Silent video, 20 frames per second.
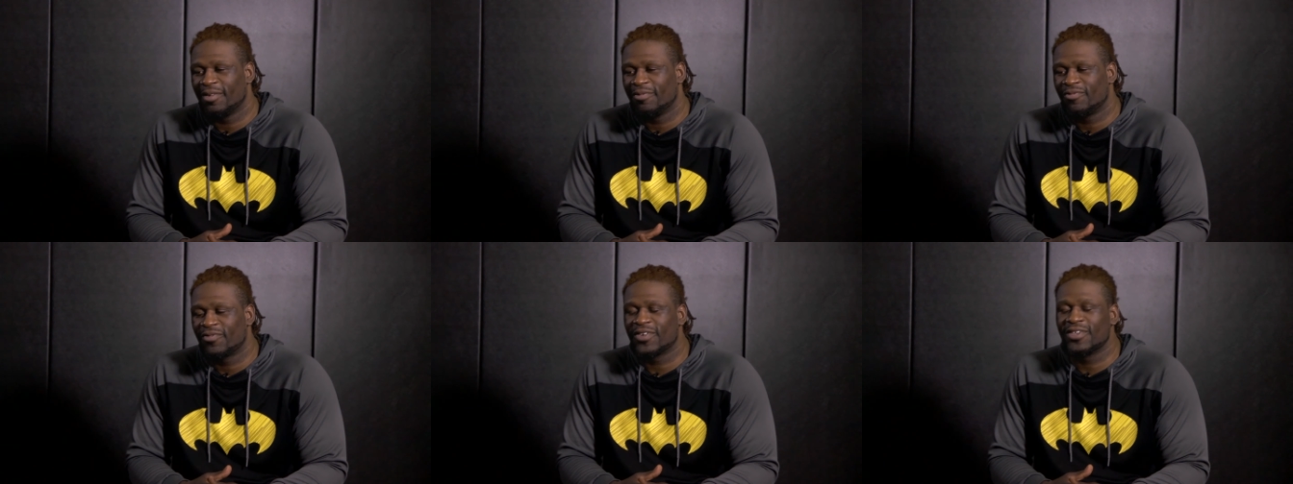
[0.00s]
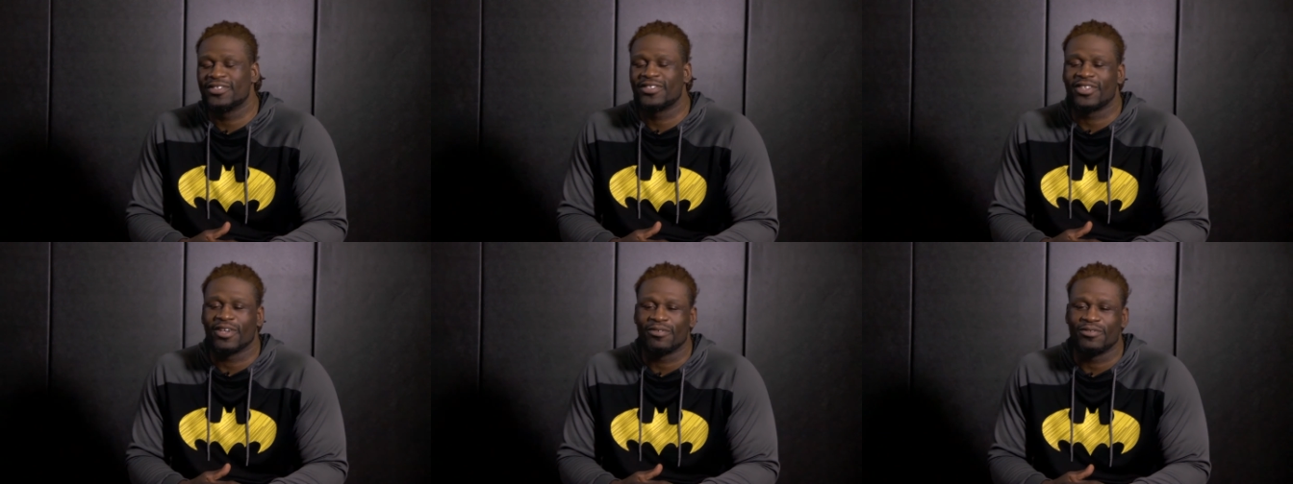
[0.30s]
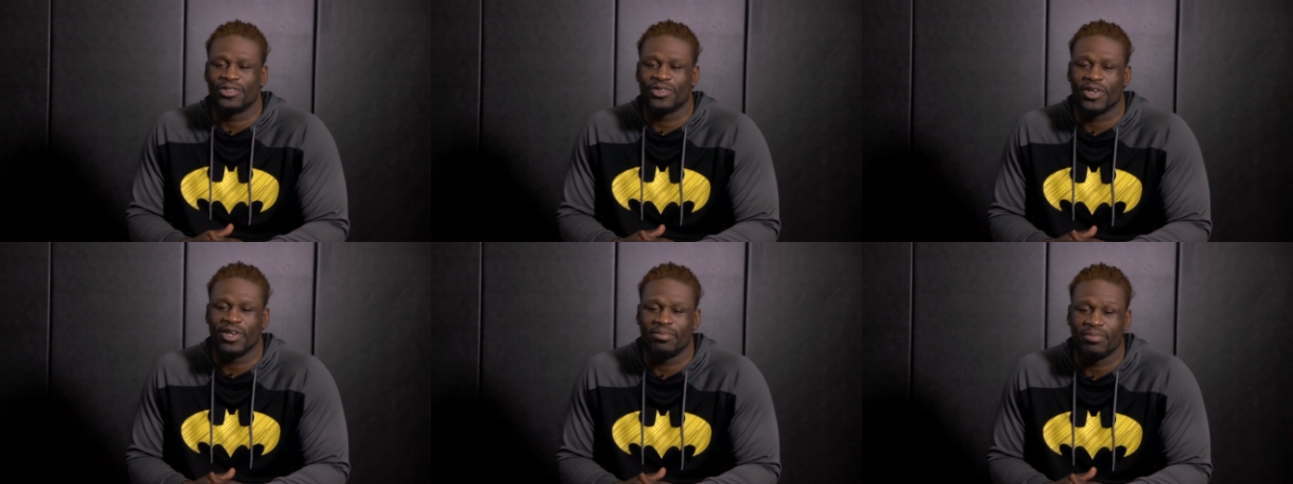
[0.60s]
first off,
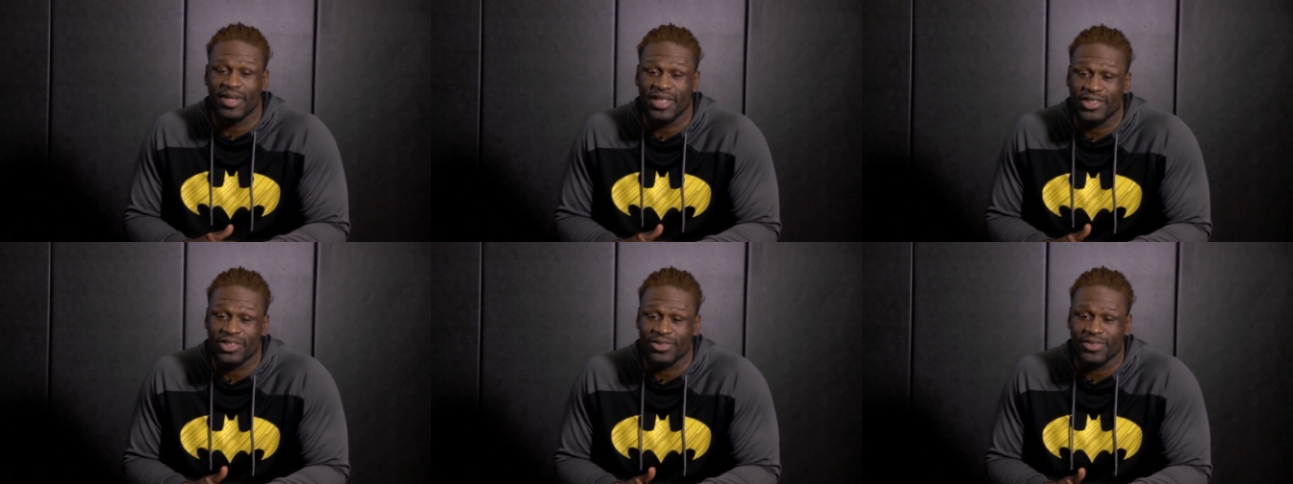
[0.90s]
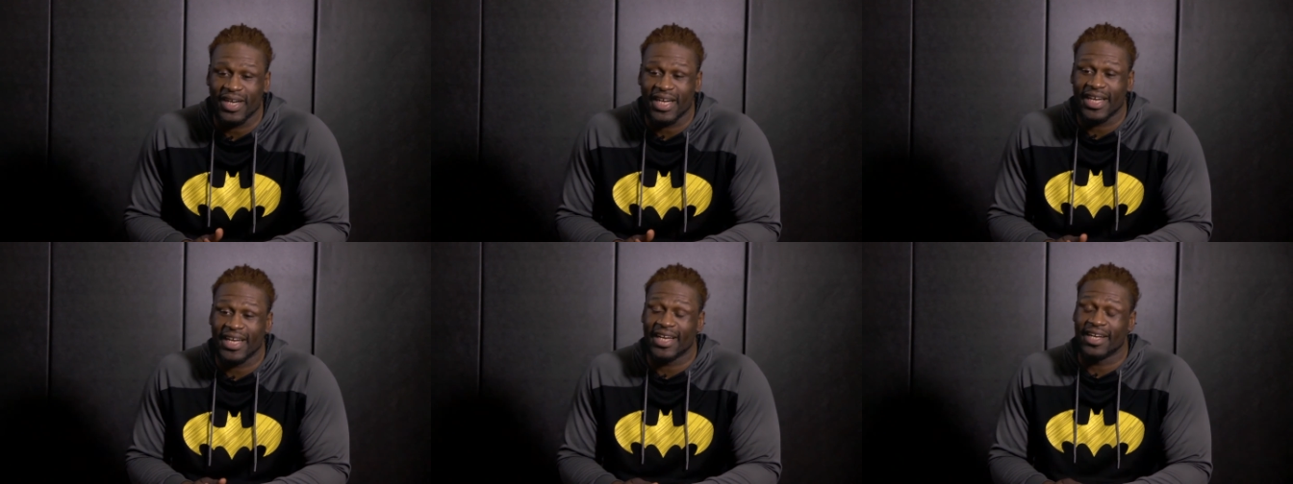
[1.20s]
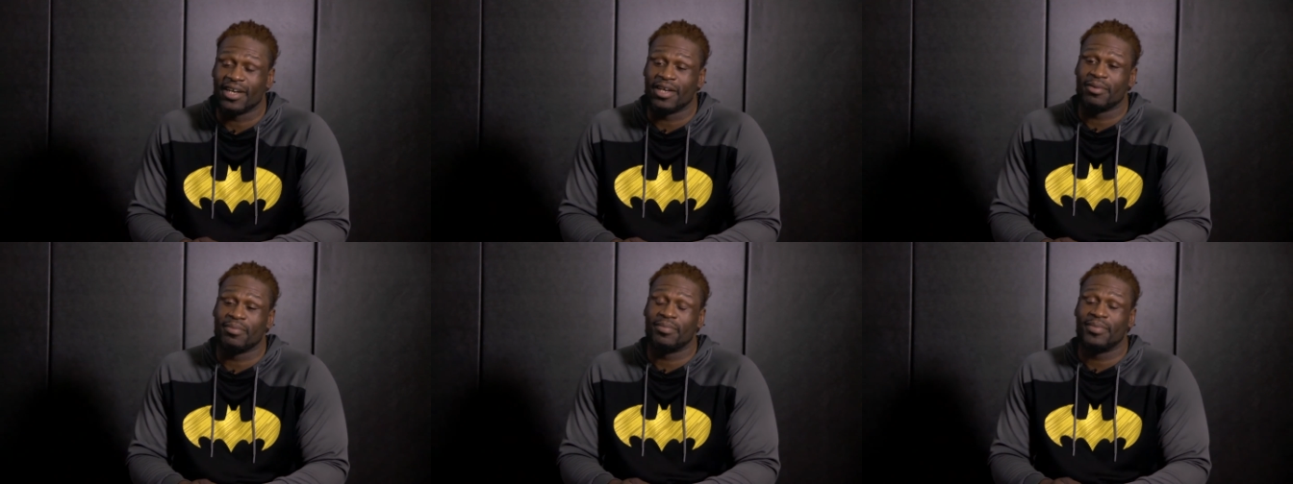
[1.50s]
Jordan Mitchell.
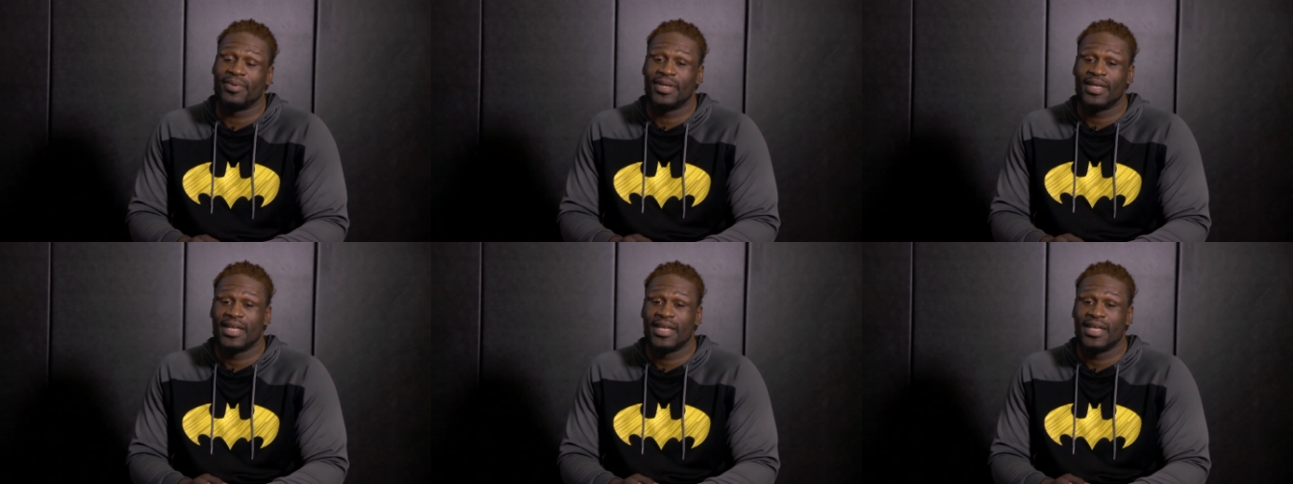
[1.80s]
A